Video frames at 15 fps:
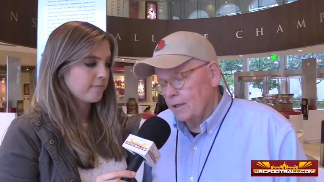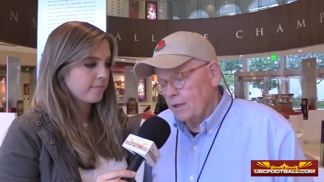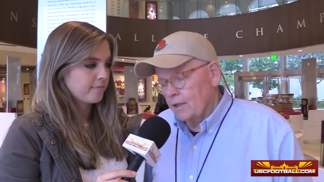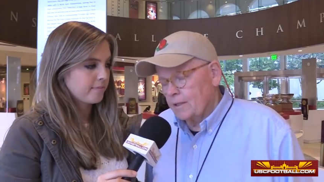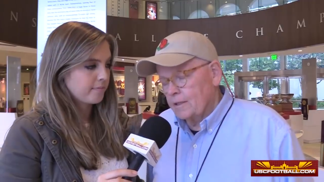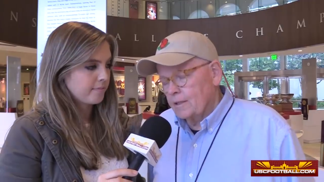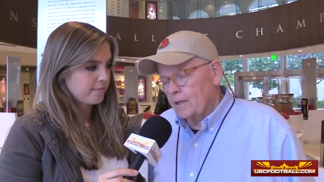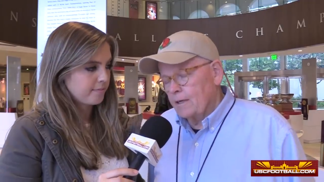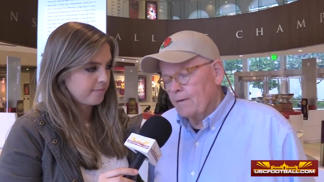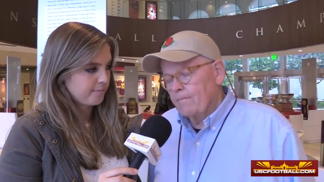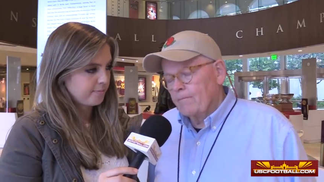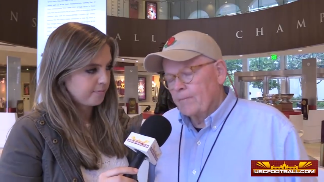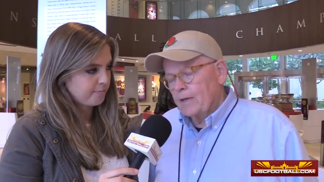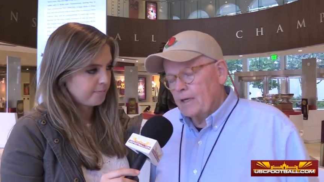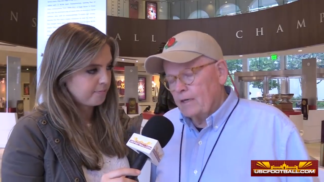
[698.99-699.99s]
Speaker 1: And uh,
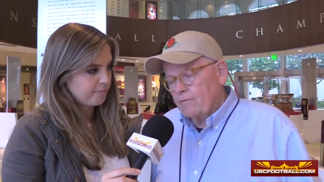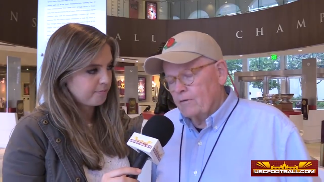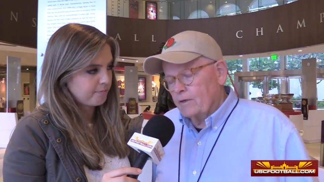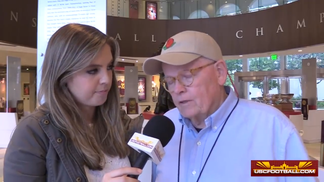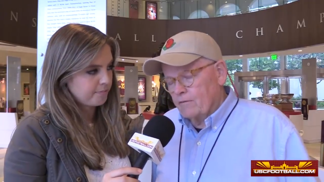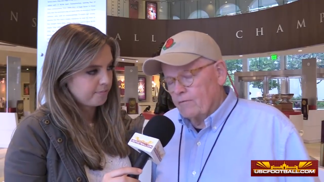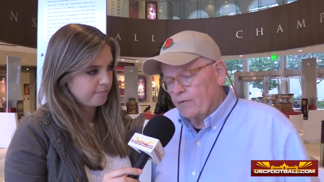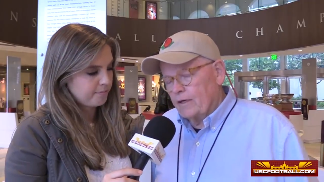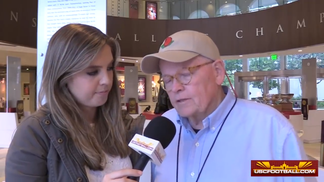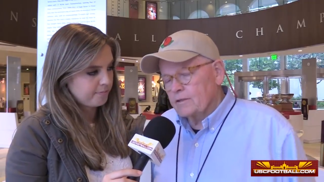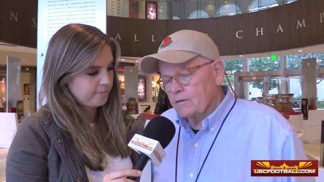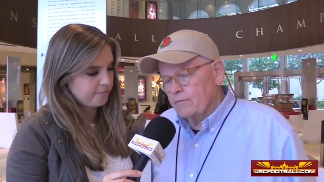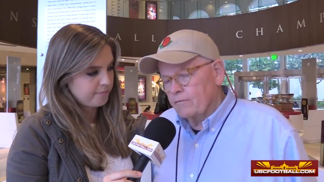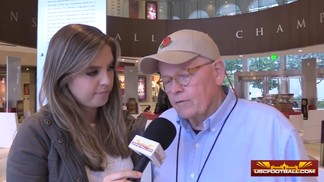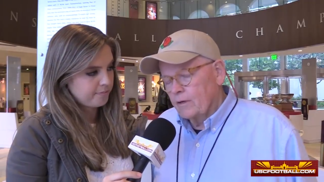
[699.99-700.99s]
even in the
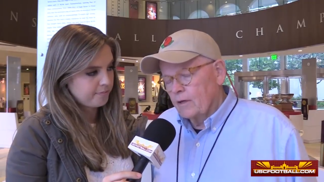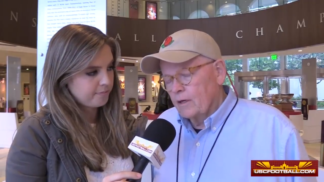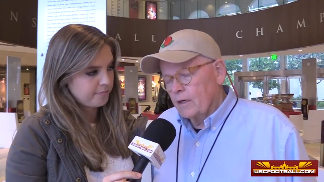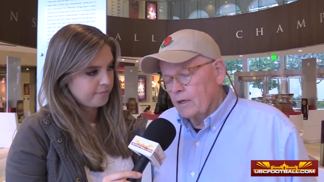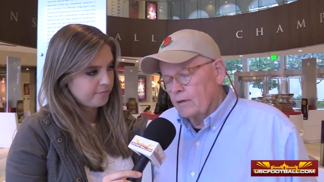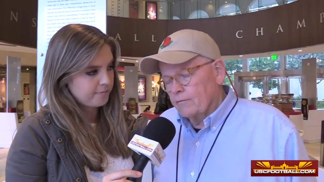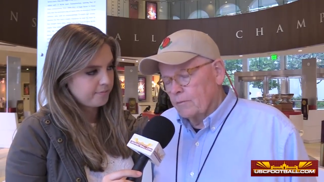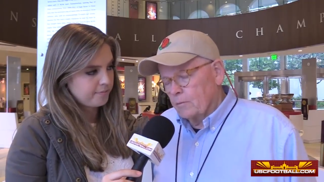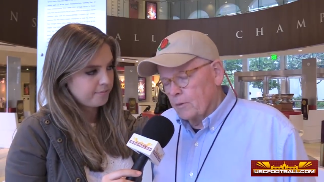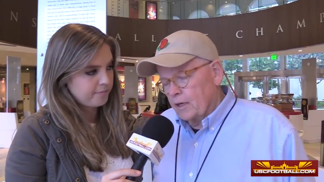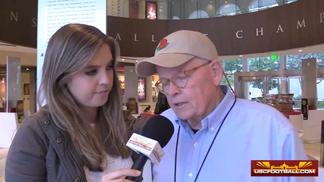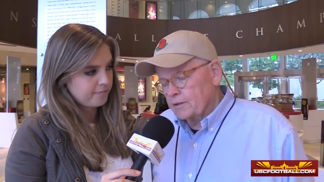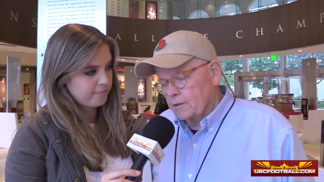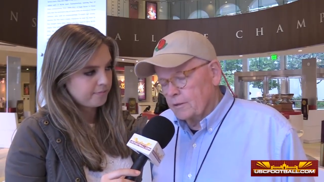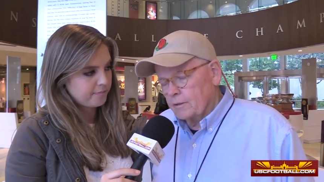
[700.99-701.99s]
face of, of the
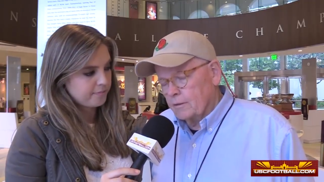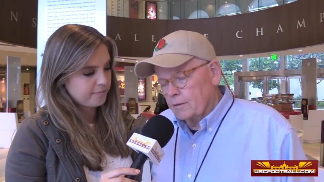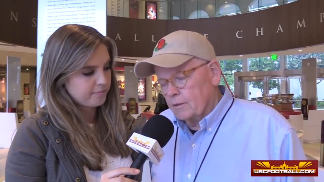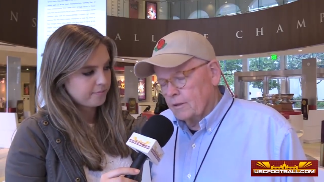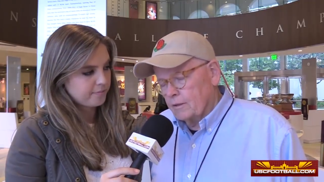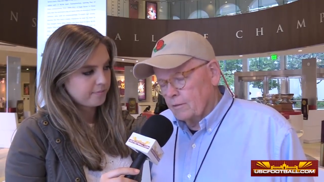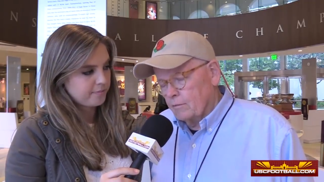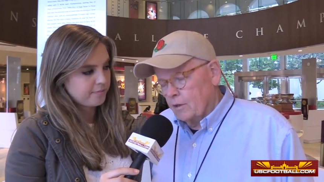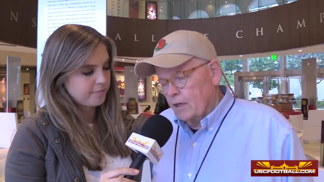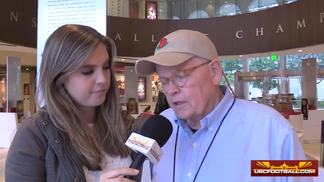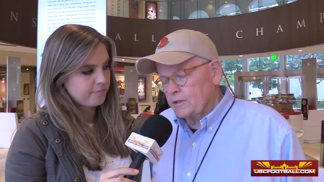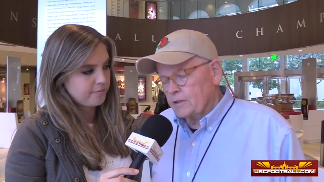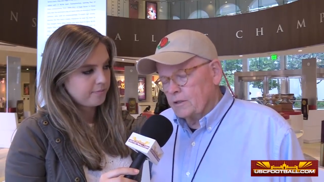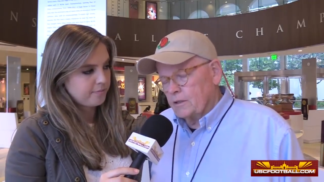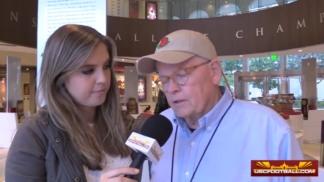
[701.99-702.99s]
pressure and the
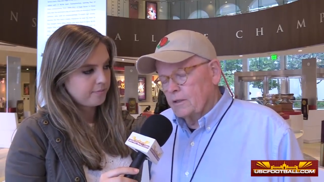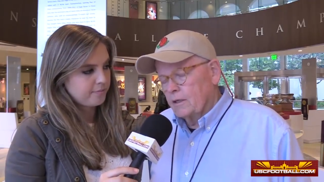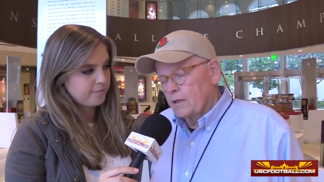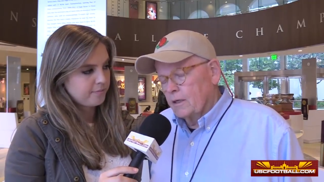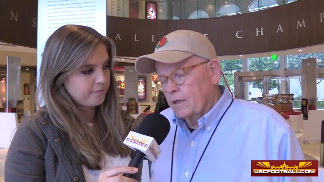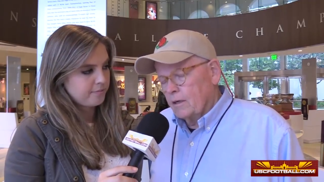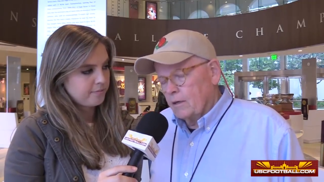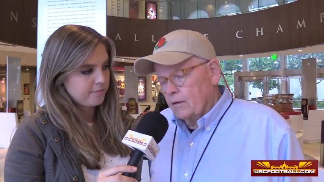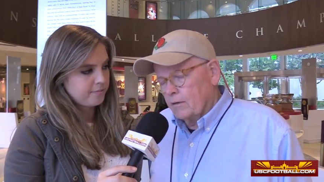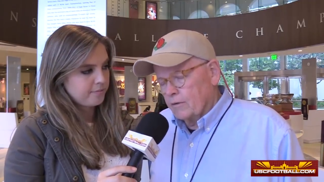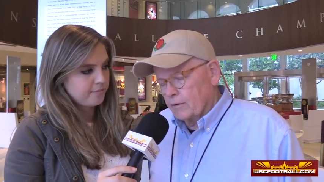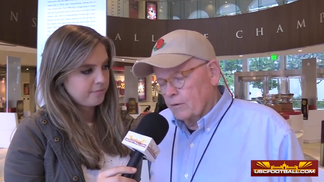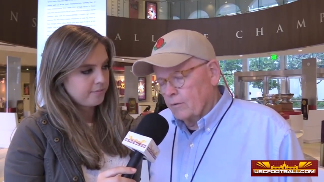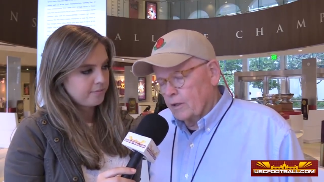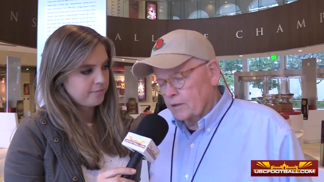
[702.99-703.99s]
rush and
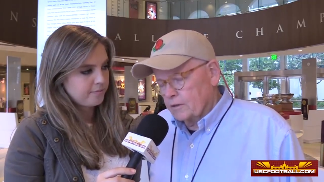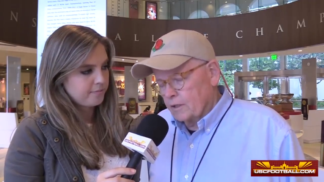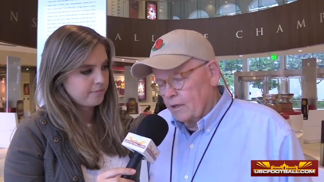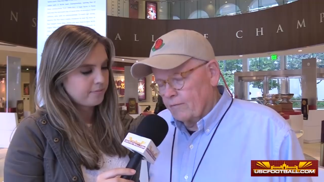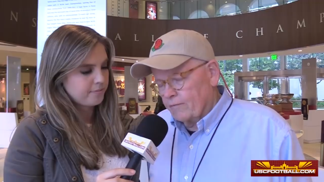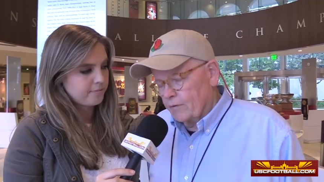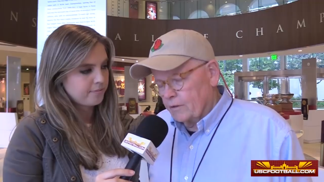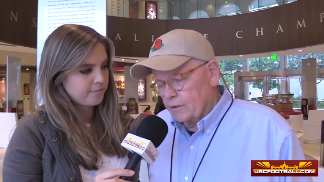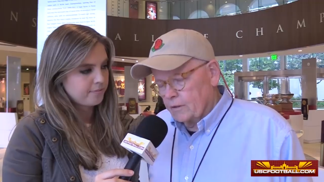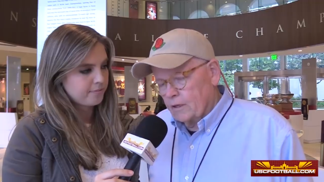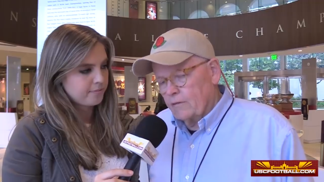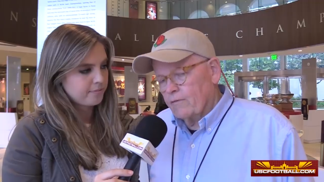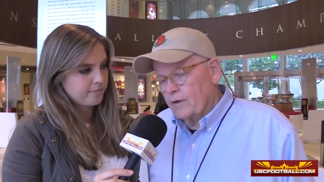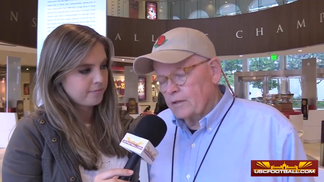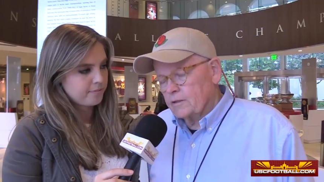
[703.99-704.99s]
all the quick stuff that the
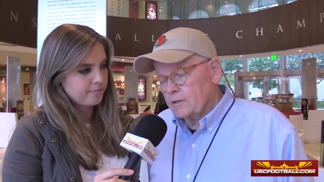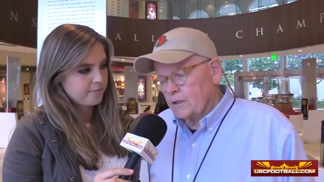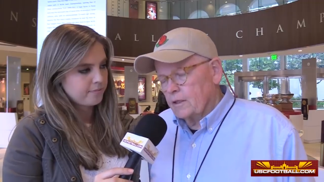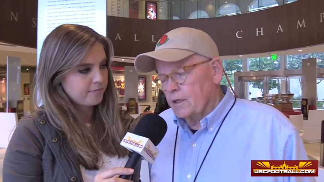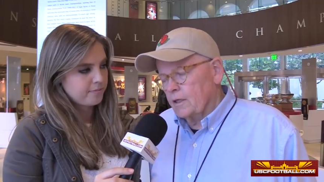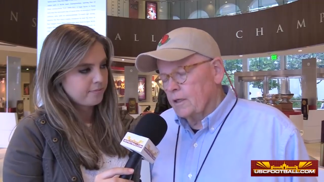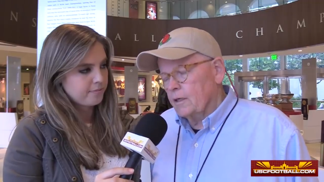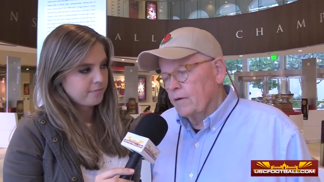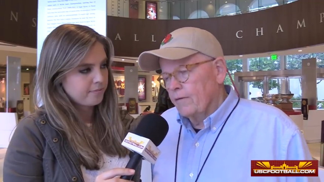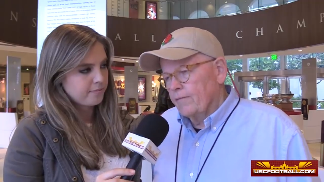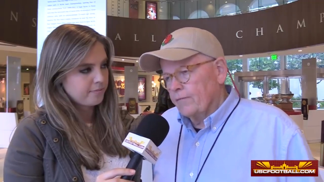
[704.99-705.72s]
defense did,